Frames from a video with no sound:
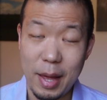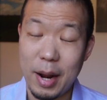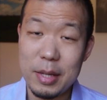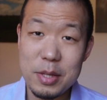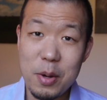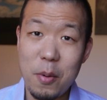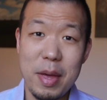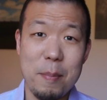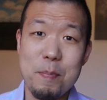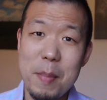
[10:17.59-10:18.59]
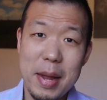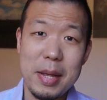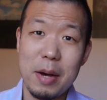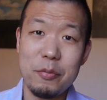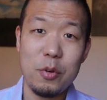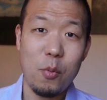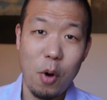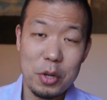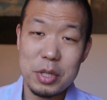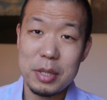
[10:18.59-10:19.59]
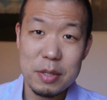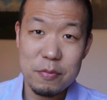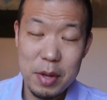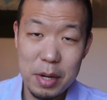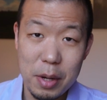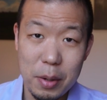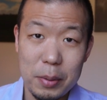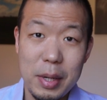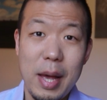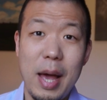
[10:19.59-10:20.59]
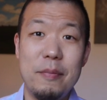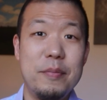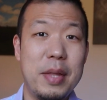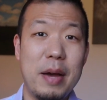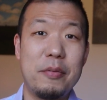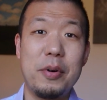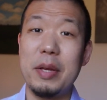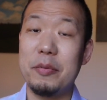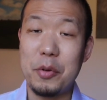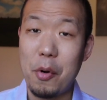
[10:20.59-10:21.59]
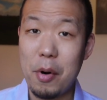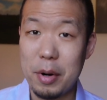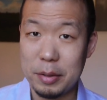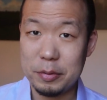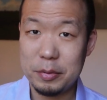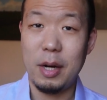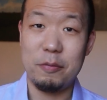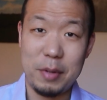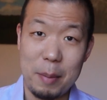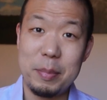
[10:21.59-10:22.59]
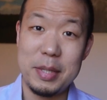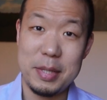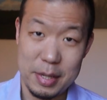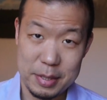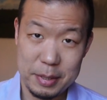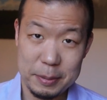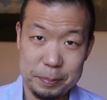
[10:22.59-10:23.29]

And I know that many of you watching this video have never even heard of a floppy disk.